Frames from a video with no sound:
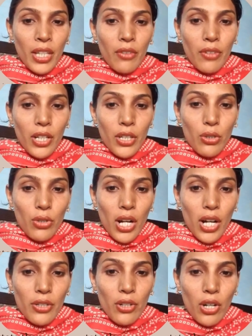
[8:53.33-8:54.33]
where you
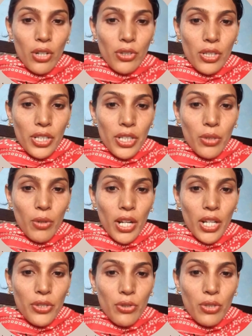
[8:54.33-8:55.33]
are not only
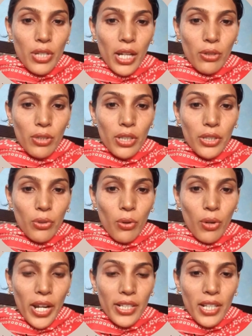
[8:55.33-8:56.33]
required to calculate
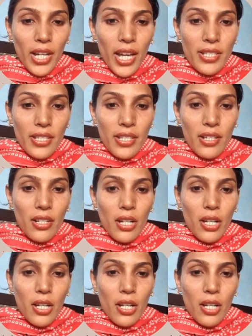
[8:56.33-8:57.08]
correct answer,